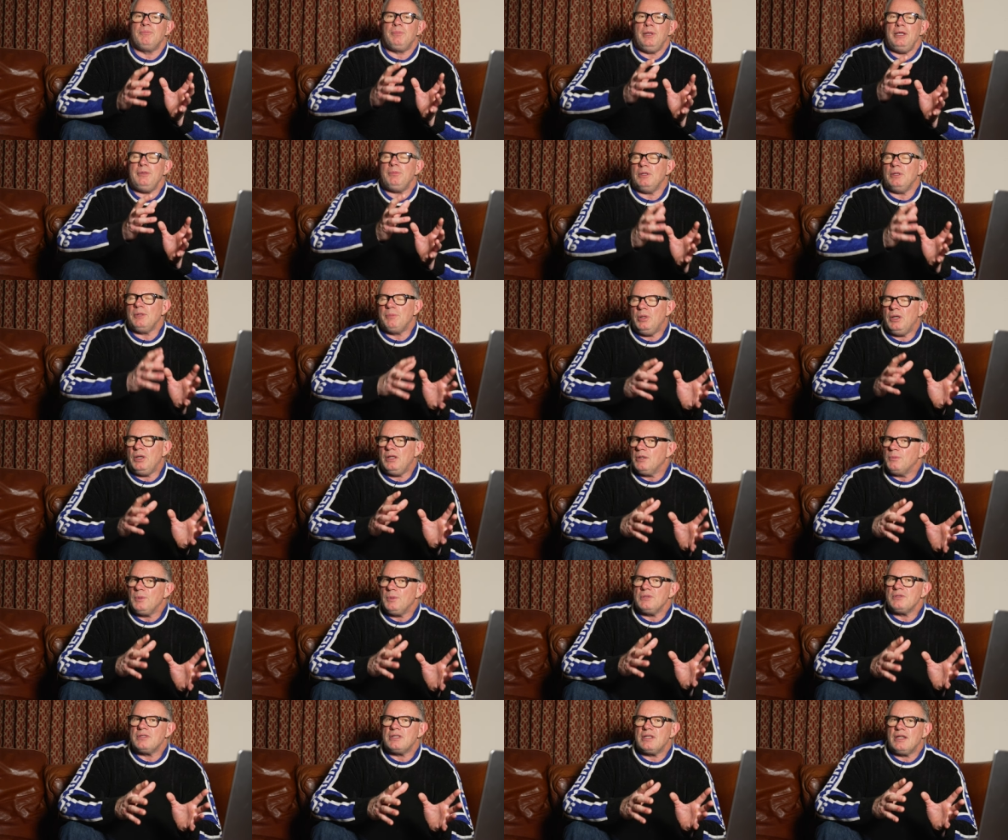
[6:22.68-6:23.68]
people are putting
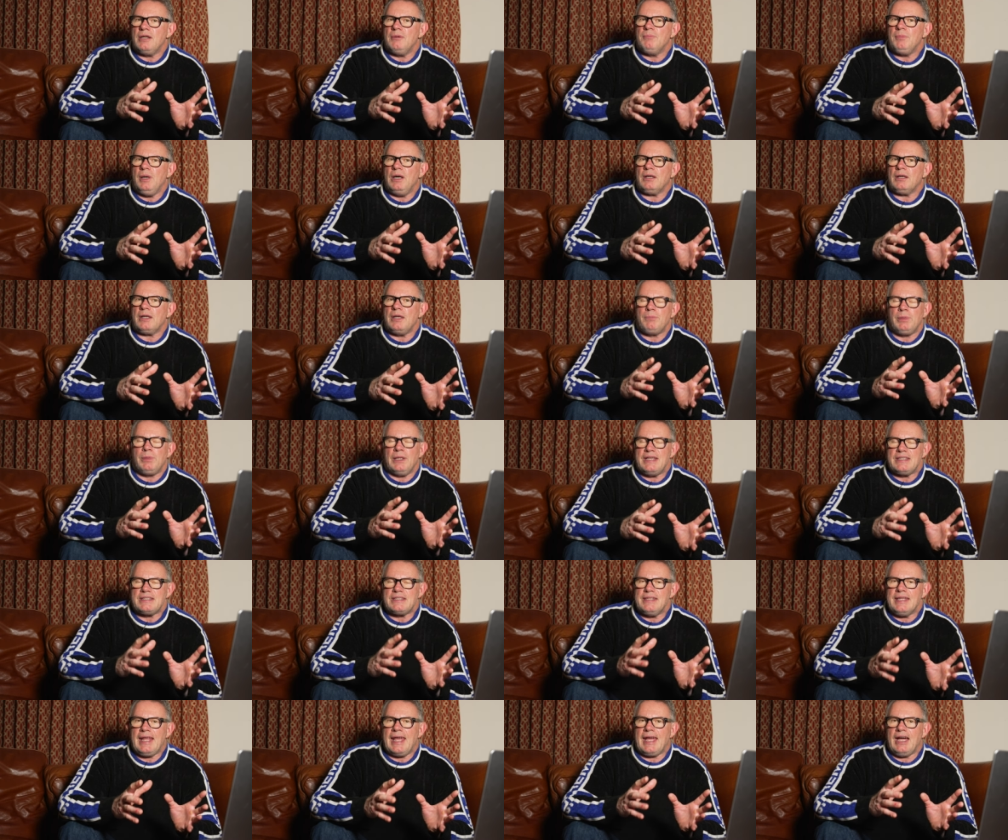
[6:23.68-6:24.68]
them onto the
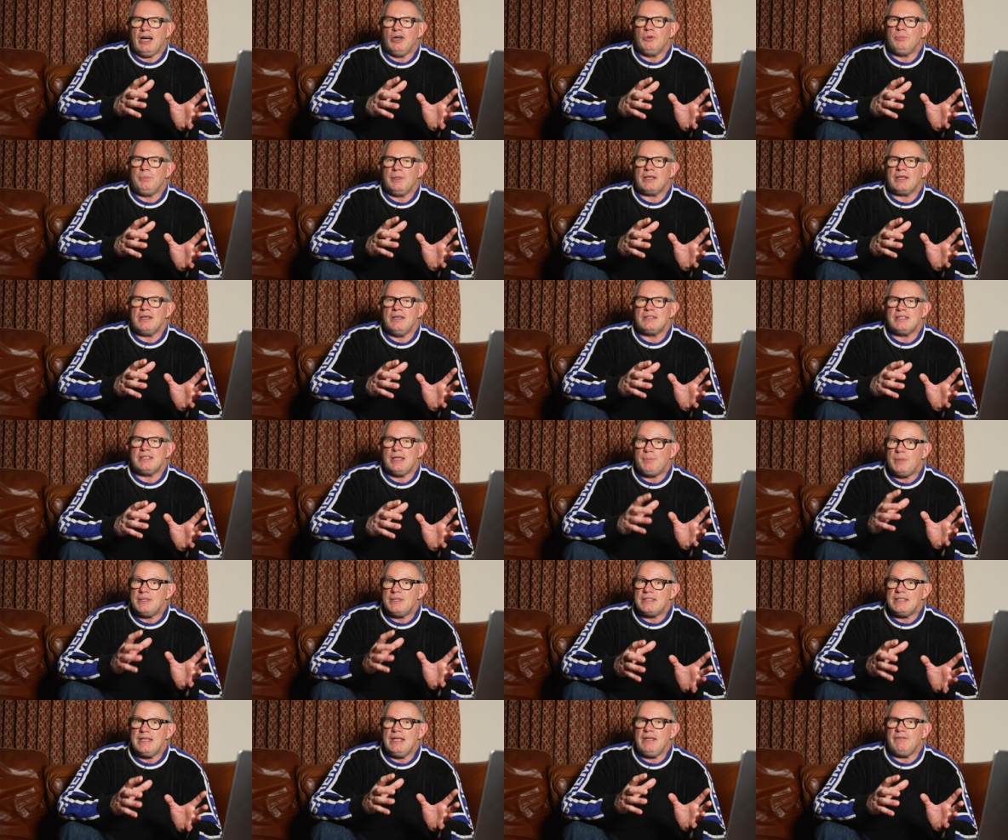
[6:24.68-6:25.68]
marketplace now because they're
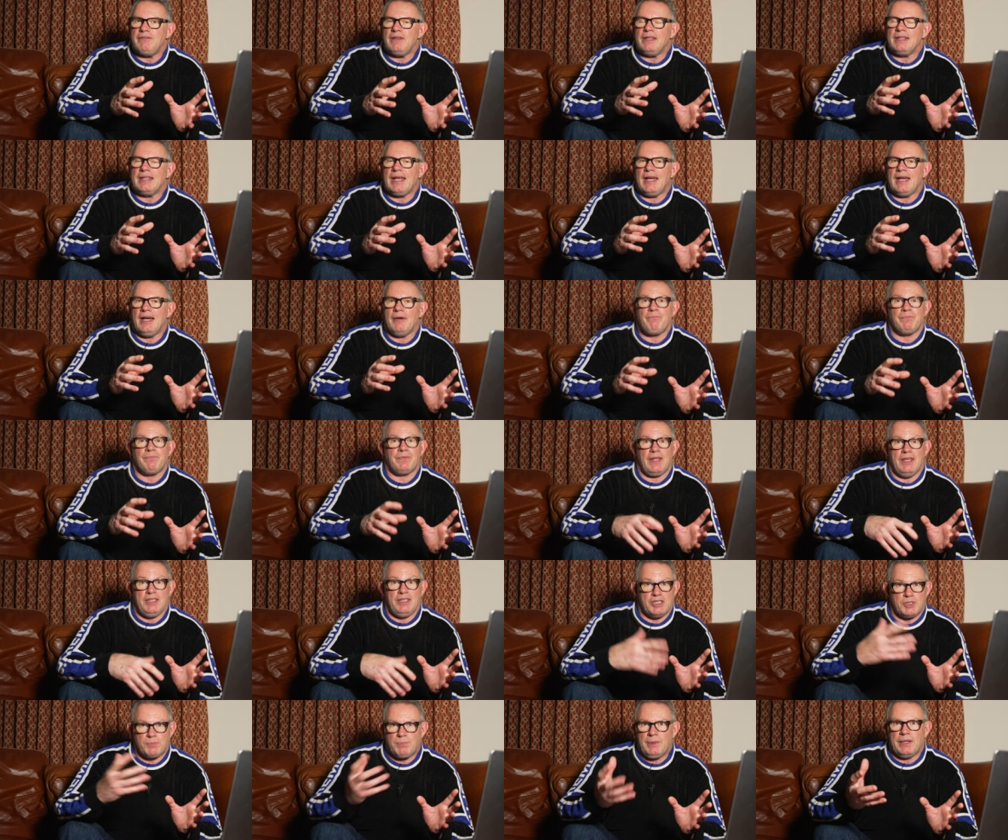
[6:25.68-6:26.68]
perceiving that
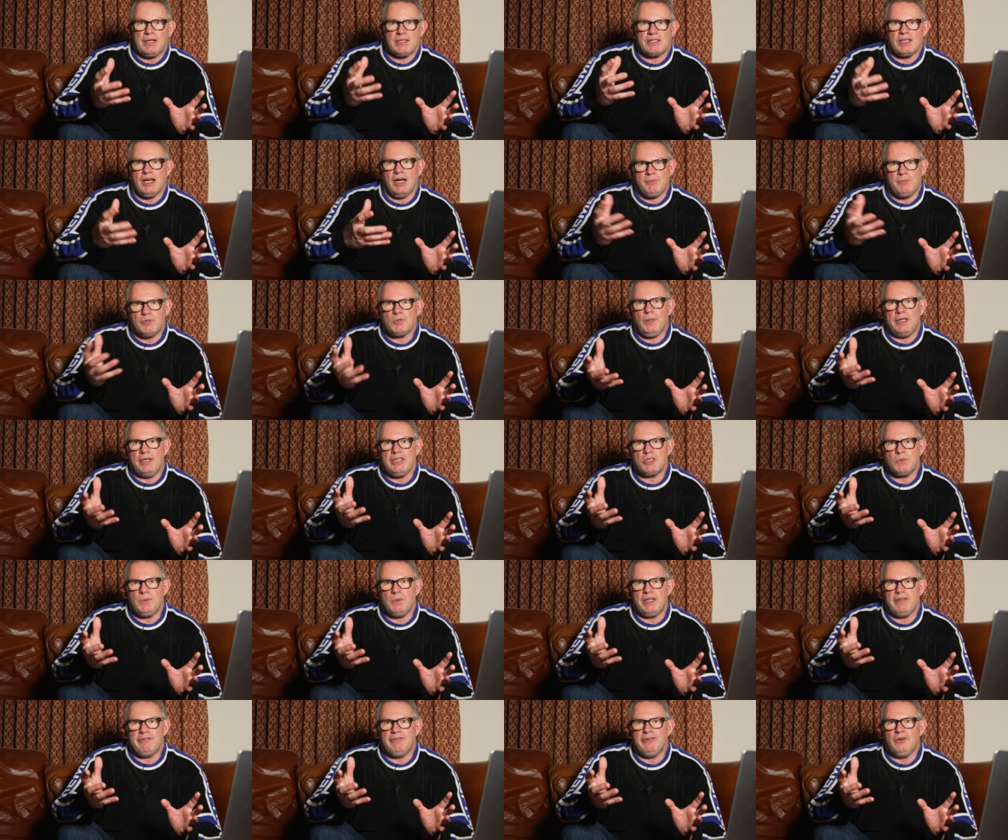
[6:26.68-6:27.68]
in springtime
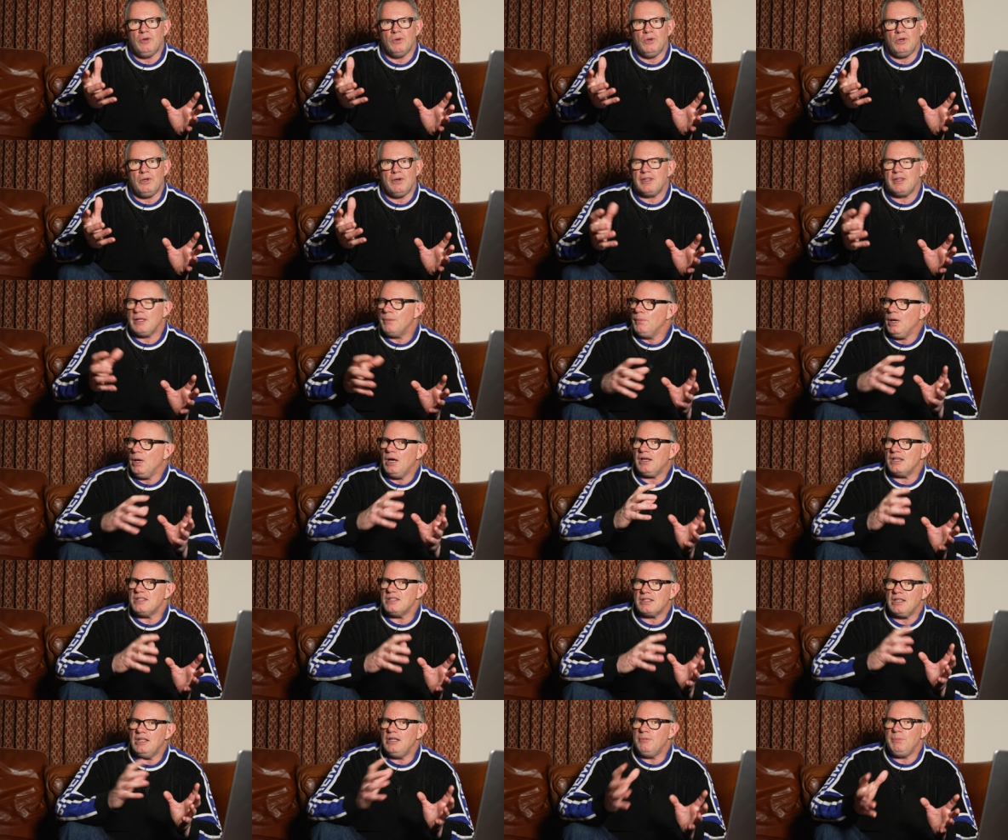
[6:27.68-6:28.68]
2024, the
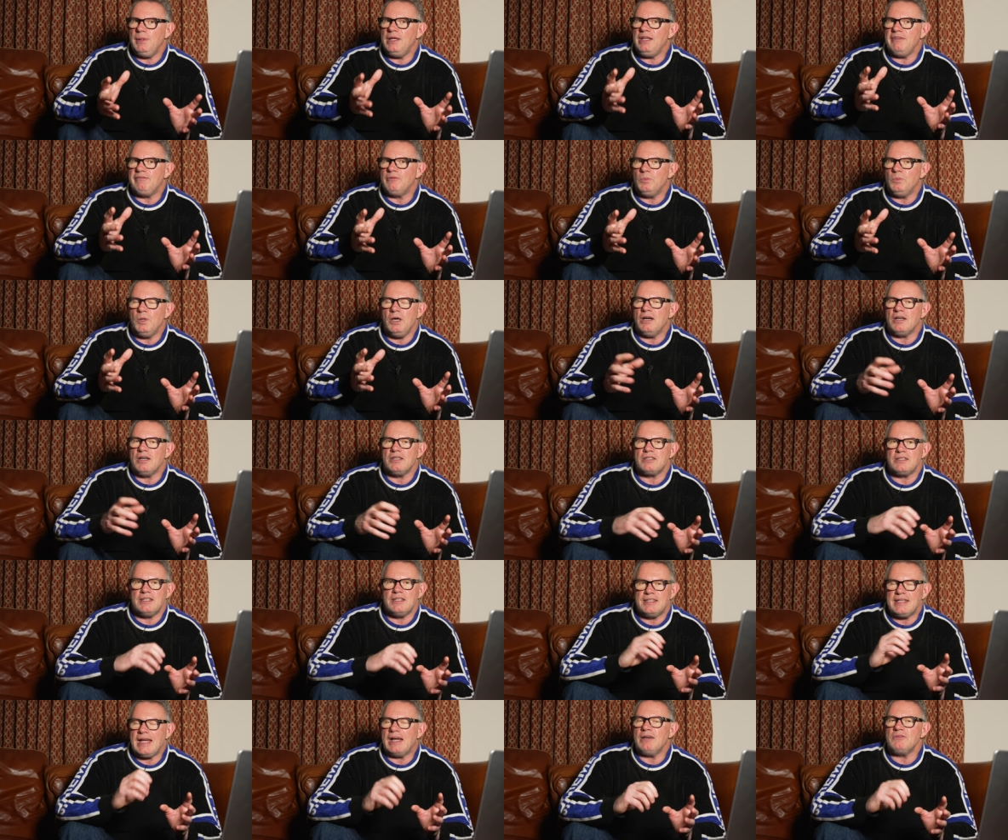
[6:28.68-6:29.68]
market's going to be even worse.
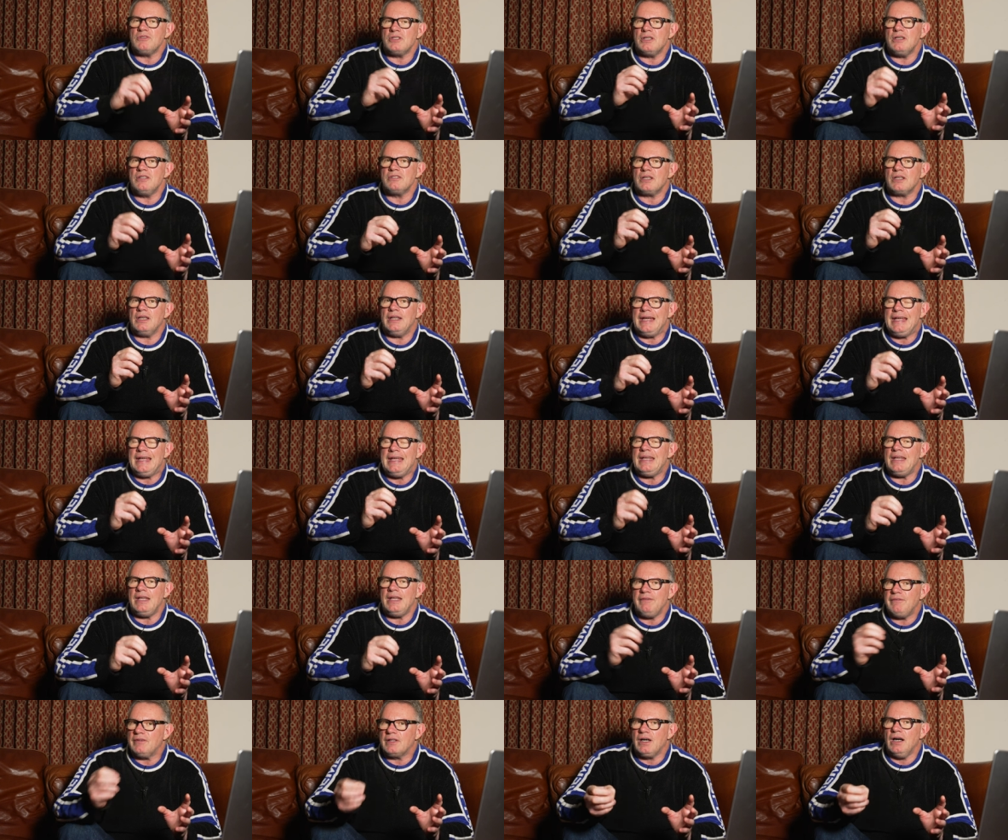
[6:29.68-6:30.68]
The downturn's going to hit
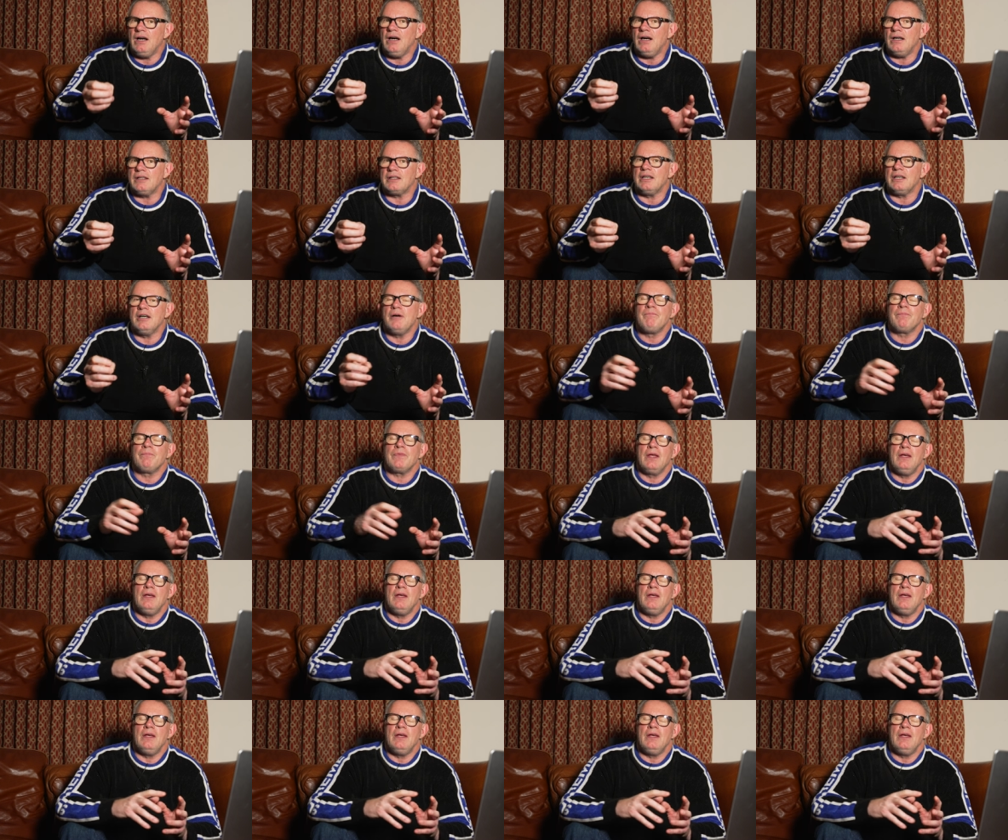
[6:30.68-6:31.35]
even harder.